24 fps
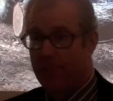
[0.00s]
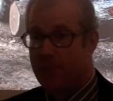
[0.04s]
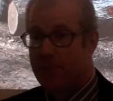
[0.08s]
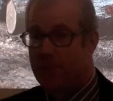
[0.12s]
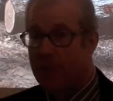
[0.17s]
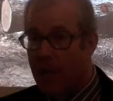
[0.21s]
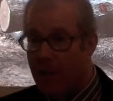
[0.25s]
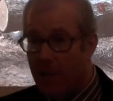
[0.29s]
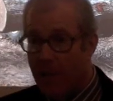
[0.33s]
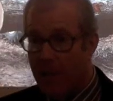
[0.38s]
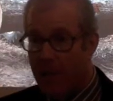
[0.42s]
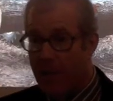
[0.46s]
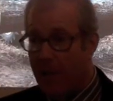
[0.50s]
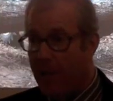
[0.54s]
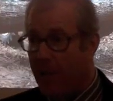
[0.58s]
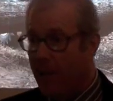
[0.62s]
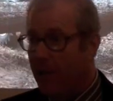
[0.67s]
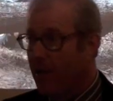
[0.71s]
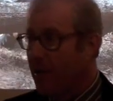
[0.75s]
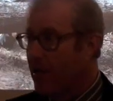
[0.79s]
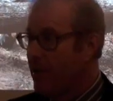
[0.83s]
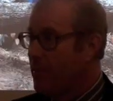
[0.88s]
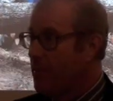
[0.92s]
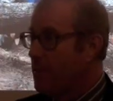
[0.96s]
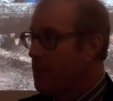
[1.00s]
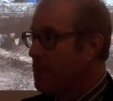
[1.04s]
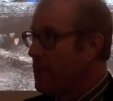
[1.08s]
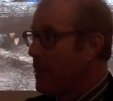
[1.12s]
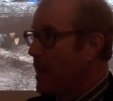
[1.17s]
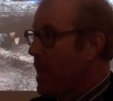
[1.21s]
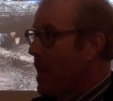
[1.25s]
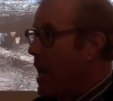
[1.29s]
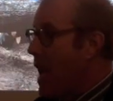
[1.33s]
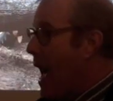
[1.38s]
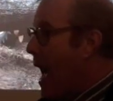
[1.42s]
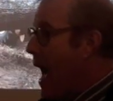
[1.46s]
facility,
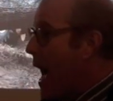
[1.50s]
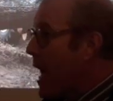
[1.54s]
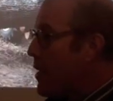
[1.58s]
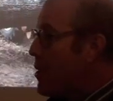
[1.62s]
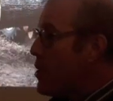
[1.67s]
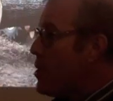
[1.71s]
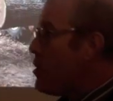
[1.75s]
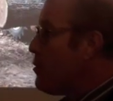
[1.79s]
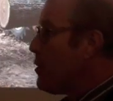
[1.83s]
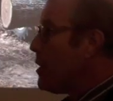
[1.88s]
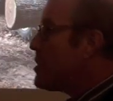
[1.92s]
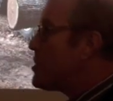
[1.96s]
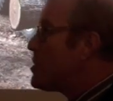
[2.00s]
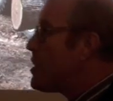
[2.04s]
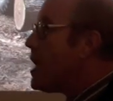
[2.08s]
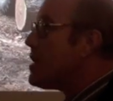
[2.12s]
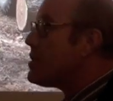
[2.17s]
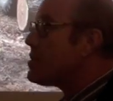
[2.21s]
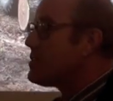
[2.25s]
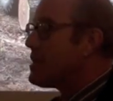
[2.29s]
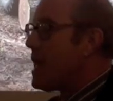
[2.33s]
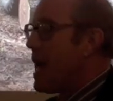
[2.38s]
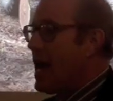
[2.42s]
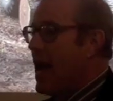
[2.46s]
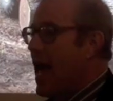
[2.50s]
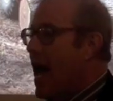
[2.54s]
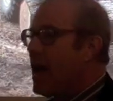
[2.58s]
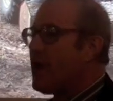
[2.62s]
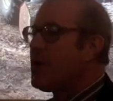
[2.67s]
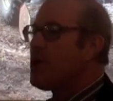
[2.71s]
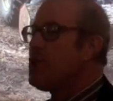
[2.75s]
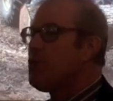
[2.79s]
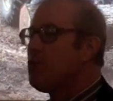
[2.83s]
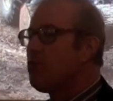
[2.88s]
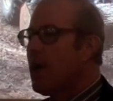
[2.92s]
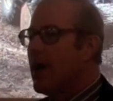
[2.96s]
how do you adjust that?
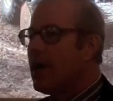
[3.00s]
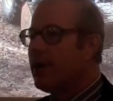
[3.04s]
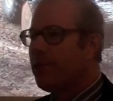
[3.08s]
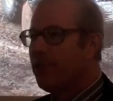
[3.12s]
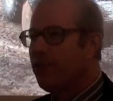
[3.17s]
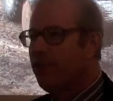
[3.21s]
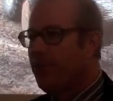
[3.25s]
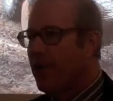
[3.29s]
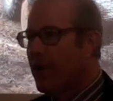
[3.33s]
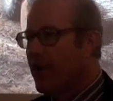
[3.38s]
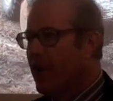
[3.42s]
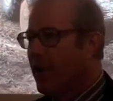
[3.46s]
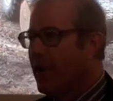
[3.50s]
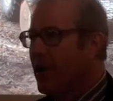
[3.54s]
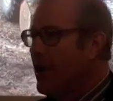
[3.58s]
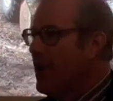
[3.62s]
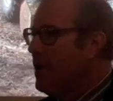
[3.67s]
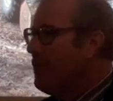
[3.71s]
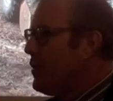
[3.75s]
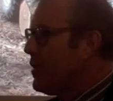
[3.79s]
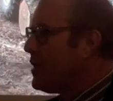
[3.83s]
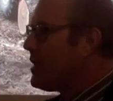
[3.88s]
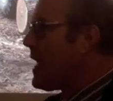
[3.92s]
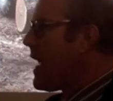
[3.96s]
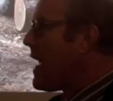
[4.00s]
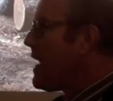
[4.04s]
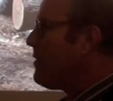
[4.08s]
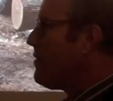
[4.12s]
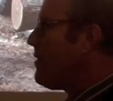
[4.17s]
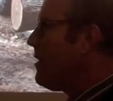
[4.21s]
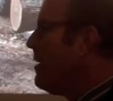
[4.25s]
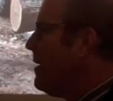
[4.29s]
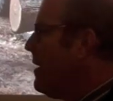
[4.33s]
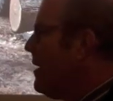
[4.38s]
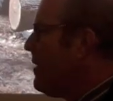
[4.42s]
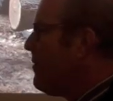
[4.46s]
How do you retrofit it? The day
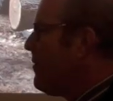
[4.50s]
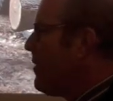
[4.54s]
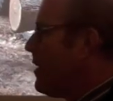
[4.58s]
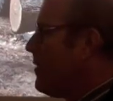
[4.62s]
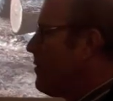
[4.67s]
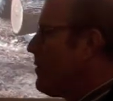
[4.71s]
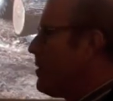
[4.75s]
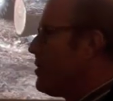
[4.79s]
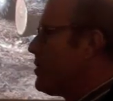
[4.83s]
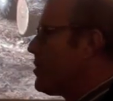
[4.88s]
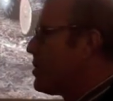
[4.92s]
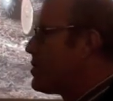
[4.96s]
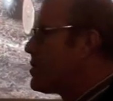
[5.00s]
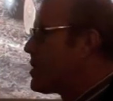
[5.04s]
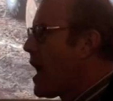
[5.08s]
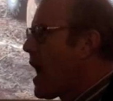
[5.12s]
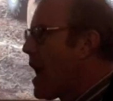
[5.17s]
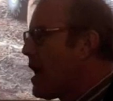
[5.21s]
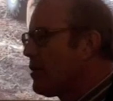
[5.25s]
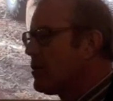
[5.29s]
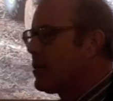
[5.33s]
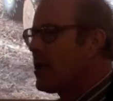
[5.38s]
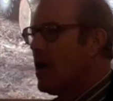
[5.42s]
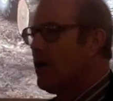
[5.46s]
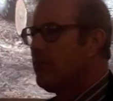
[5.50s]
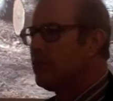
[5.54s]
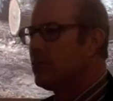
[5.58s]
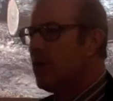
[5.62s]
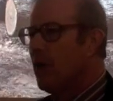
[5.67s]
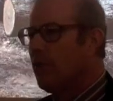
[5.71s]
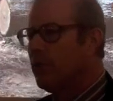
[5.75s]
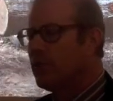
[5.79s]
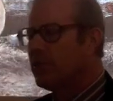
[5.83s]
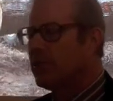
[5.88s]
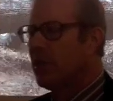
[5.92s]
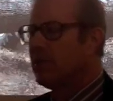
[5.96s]
the child comes
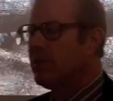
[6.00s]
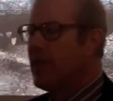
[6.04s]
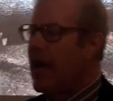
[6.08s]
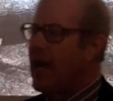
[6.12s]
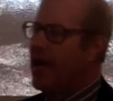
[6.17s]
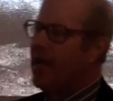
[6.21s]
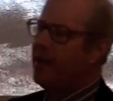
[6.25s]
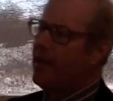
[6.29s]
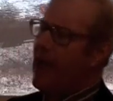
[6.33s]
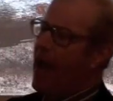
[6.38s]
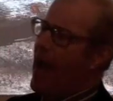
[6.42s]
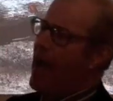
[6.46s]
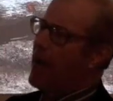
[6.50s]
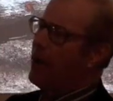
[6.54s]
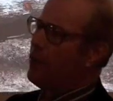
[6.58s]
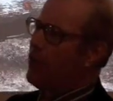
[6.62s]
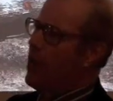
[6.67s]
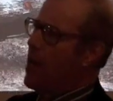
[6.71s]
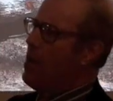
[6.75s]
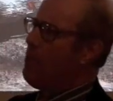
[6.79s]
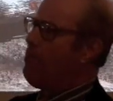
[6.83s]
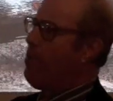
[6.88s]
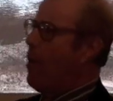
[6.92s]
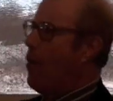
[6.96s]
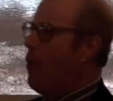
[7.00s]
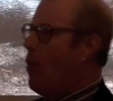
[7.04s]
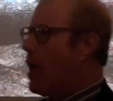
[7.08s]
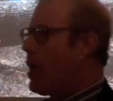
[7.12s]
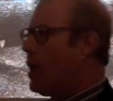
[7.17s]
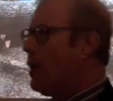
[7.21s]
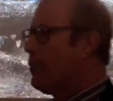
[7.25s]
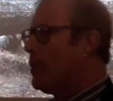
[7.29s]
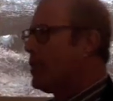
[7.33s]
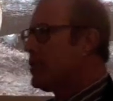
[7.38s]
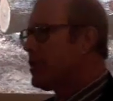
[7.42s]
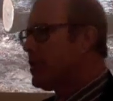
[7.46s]
home and says, "Hey, Dad, Grandpa,
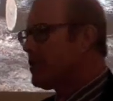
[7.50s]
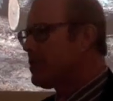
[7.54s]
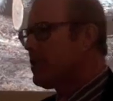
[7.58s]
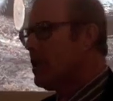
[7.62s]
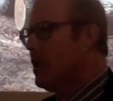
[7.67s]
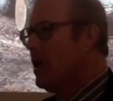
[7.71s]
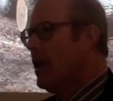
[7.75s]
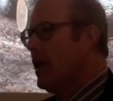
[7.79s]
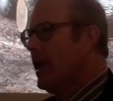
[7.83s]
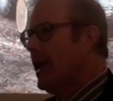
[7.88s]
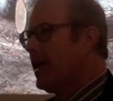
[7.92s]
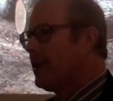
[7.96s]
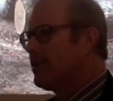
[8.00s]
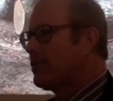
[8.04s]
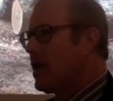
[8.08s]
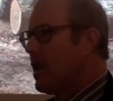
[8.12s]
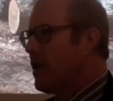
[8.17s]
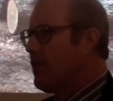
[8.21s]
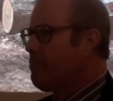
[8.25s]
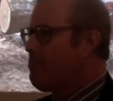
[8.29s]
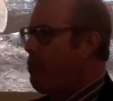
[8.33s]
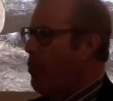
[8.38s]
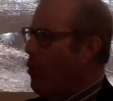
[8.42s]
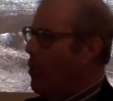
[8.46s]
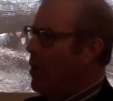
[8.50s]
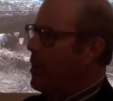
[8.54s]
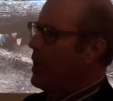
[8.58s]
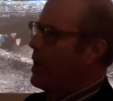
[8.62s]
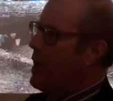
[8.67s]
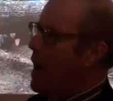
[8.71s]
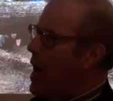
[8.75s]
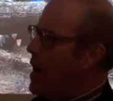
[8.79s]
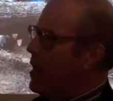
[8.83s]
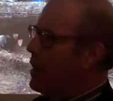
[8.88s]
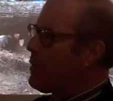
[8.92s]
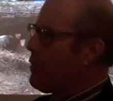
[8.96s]
why don't we just, instead of
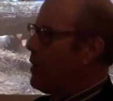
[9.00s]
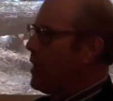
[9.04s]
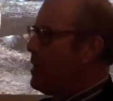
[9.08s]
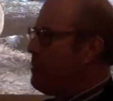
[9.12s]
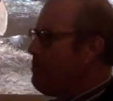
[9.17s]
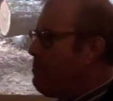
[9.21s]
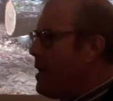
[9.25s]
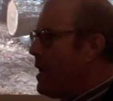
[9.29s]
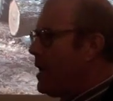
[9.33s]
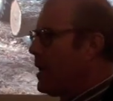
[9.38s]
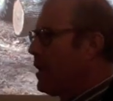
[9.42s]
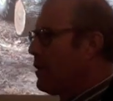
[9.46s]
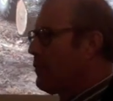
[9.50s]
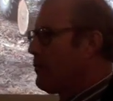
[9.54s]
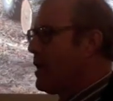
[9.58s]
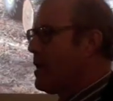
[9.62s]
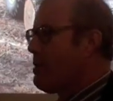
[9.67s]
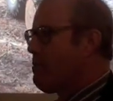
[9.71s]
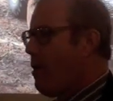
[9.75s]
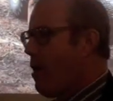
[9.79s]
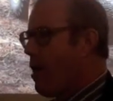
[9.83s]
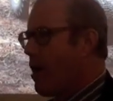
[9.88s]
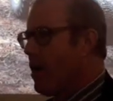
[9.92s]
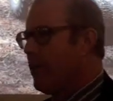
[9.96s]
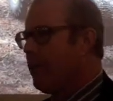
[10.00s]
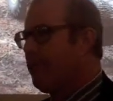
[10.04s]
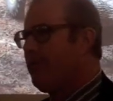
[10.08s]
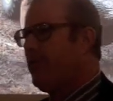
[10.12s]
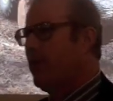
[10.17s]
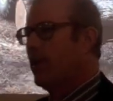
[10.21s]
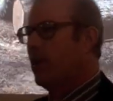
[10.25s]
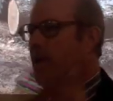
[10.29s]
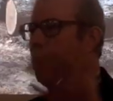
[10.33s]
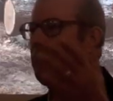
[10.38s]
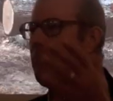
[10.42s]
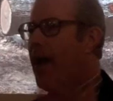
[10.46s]
pouring concrete and bending rebar and
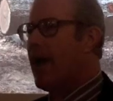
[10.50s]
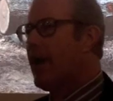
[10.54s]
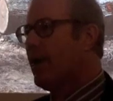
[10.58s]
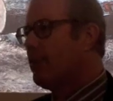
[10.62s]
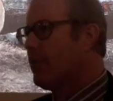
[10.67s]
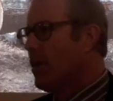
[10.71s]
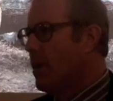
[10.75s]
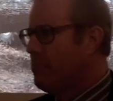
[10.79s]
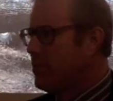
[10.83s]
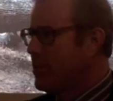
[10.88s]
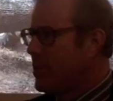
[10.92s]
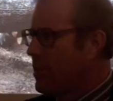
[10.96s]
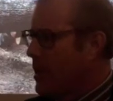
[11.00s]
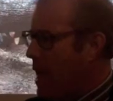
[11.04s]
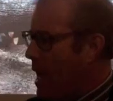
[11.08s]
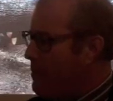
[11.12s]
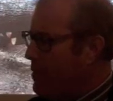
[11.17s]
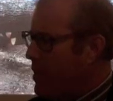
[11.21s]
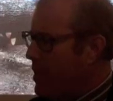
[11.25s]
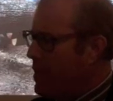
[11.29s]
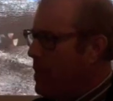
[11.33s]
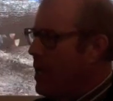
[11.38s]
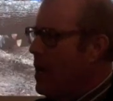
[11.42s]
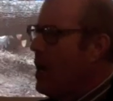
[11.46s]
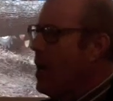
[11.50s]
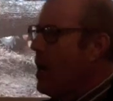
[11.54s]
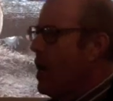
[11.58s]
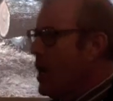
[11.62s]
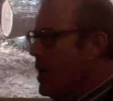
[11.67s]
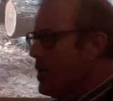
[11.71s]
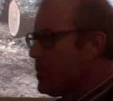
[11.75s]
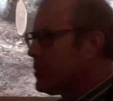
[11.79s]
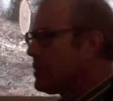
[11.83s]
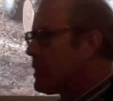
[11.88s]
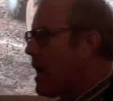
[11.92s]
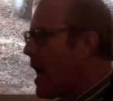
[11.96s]
filling
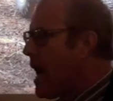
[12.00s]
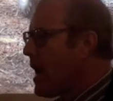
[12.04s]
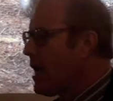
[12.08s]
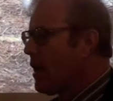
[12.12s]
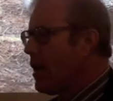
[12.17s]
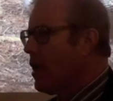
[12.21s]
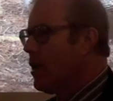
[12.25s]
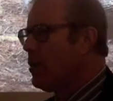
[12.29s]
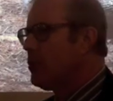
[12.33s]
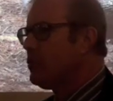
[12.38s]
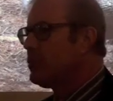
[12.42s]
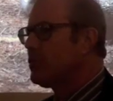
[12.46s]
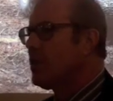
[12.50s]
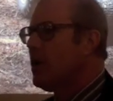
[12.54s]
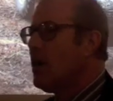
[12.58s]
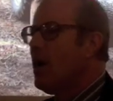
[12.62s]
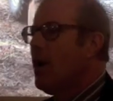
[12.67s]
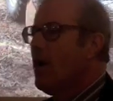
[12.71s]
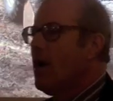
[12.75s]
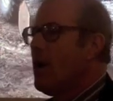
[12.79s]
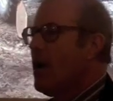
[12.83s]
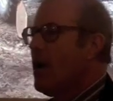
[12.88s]
silos,